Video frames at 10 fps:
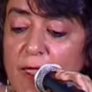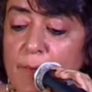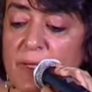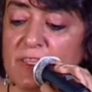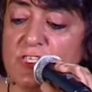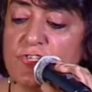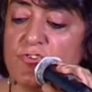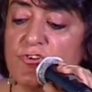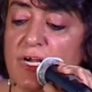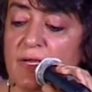but
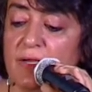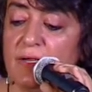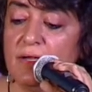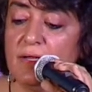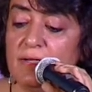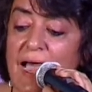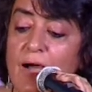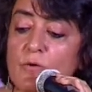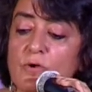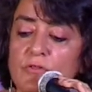
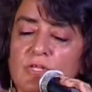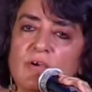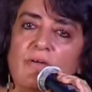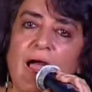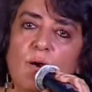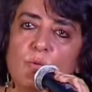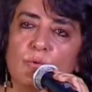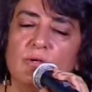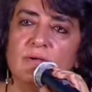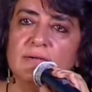down on the
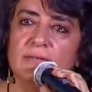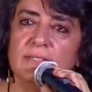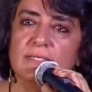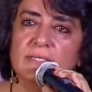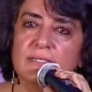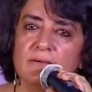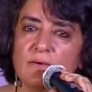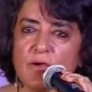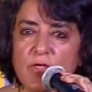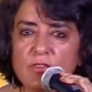ground,
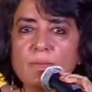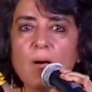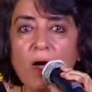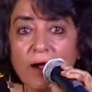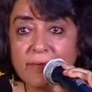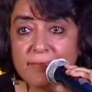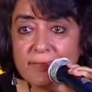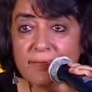the bard.